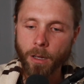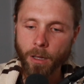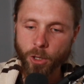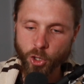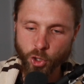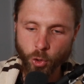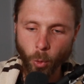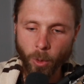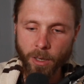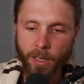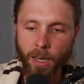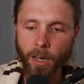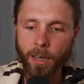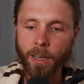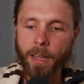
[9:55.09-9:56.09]

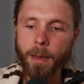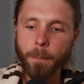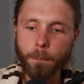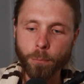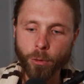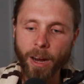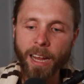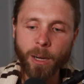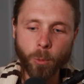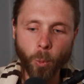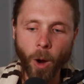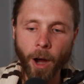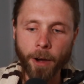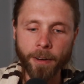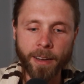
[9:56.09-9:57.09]
shortcut in brain
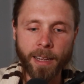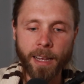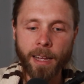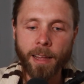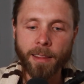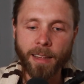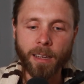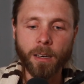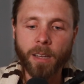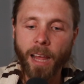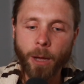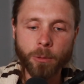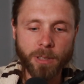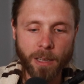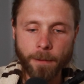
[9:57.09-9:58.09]
wiring that
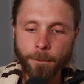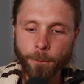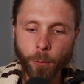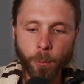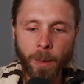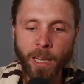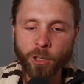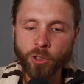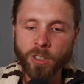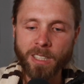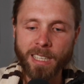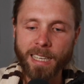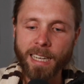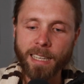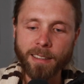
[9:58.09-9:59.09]
allows information to
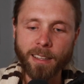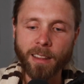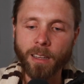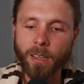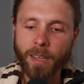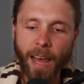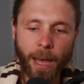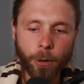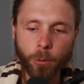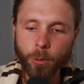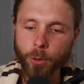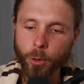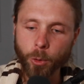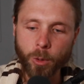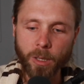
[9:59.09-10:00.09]
get to the lateral
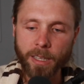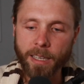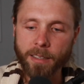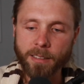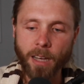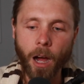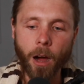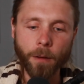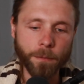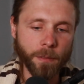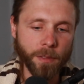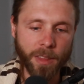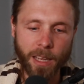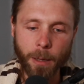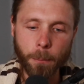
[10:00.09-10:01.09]
nucleus of
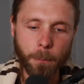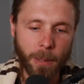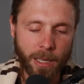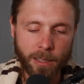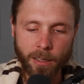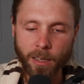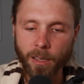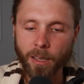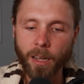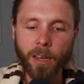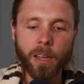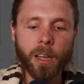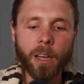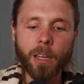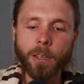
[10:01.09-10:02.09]
the amygdala
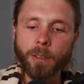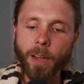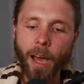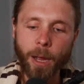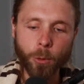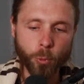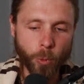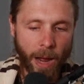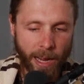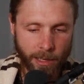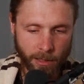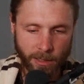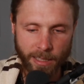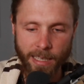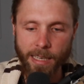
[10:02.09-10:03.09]

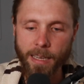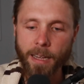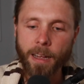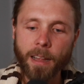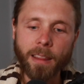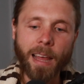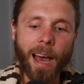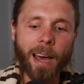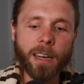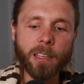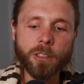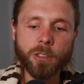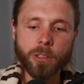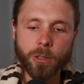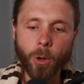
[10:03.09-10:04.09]
directly. That
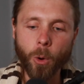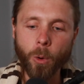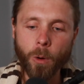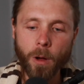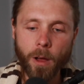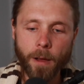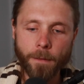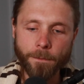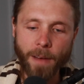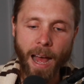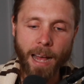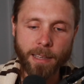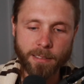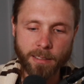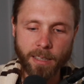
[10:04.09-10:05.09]
is so
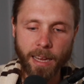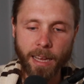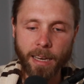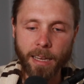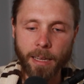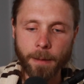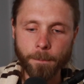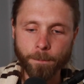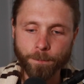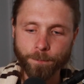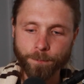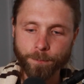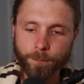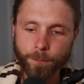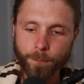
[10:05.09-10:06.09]
fascinating.
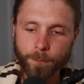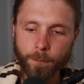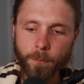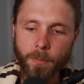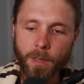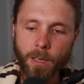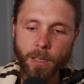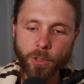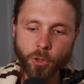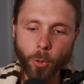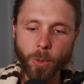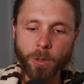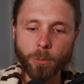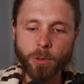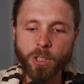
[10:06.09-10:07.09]
So
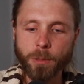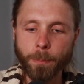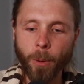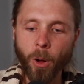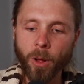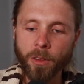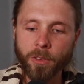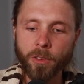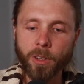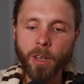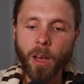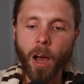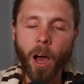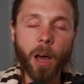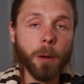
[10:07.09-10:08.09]
it responds
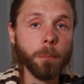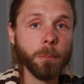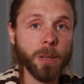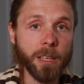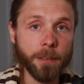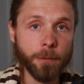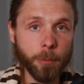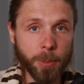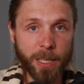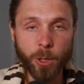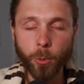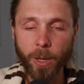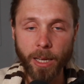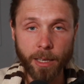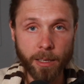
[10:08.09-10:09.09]
unbelievably
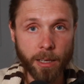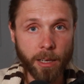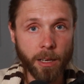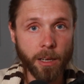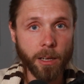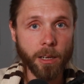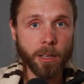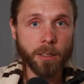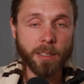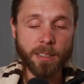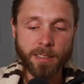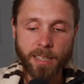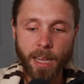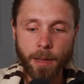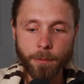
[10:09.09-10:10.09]
quick to
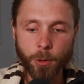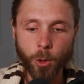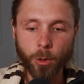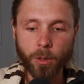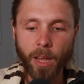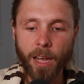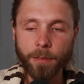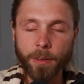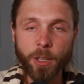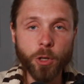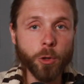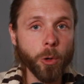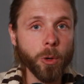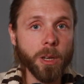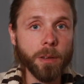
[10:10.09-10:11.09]
save your life, and you
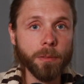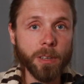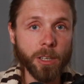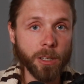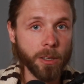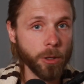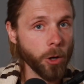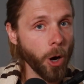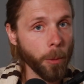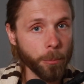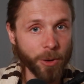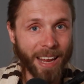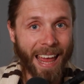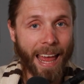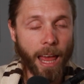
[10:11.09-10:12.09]
don't even
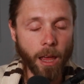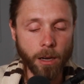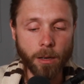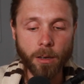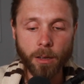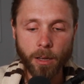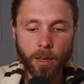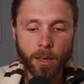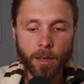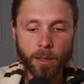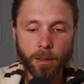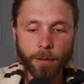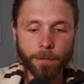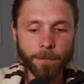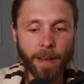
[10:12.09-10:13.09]
comprehend
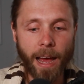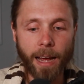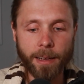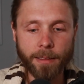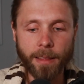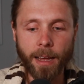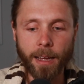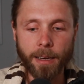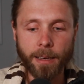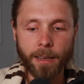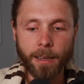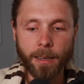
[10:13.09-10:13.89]
the fact that,